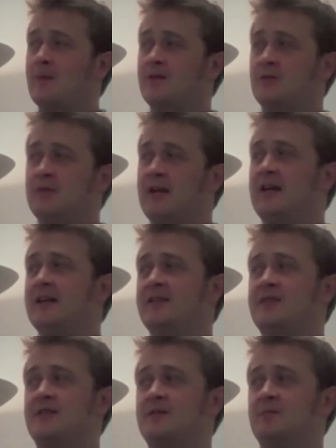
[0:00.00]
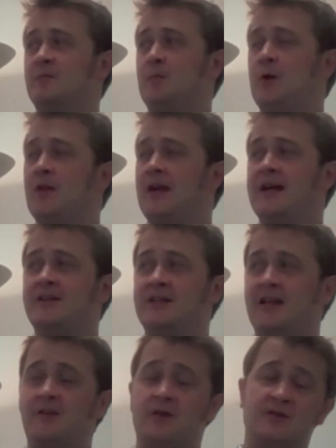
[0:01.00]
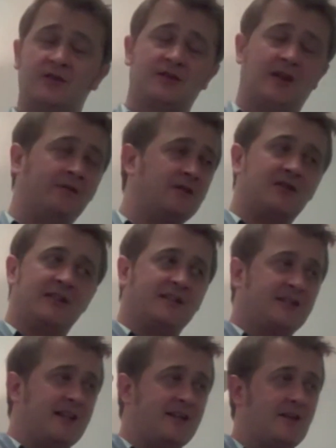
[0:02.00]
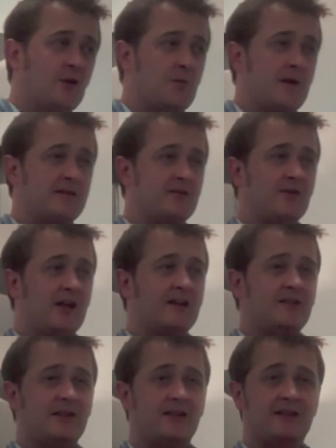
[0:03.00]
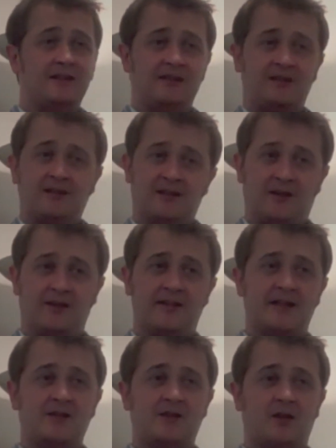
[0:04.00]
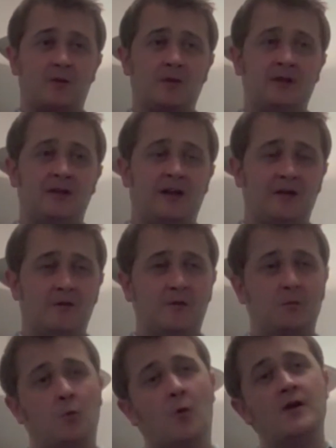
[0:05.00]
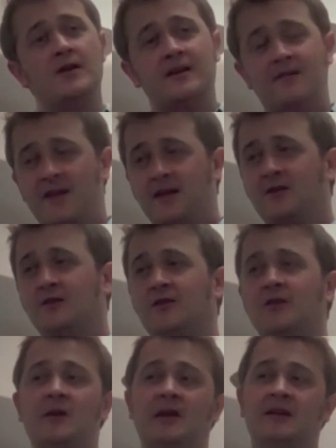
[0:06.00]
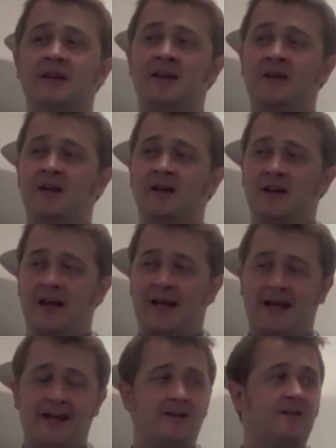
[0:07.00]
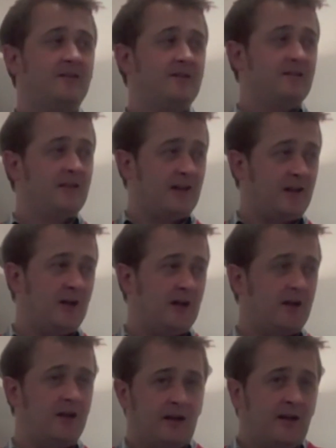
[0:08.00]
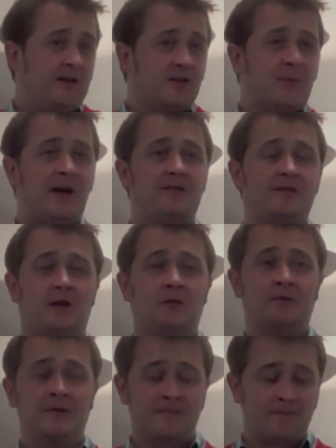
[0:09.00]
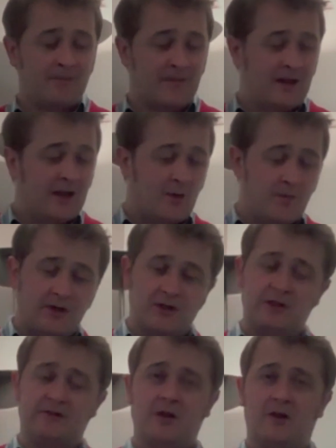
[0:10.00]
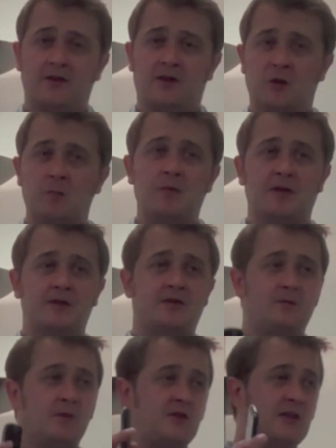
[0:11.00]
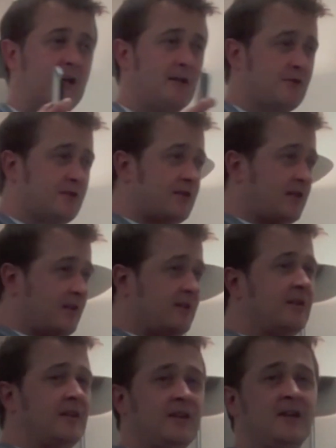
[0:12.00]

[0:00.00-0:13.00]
some guys put their head together and obviously seen the augmented reality on a desktop and wondered if they could do it in a smartphone. And because you've got the compass, which allows you to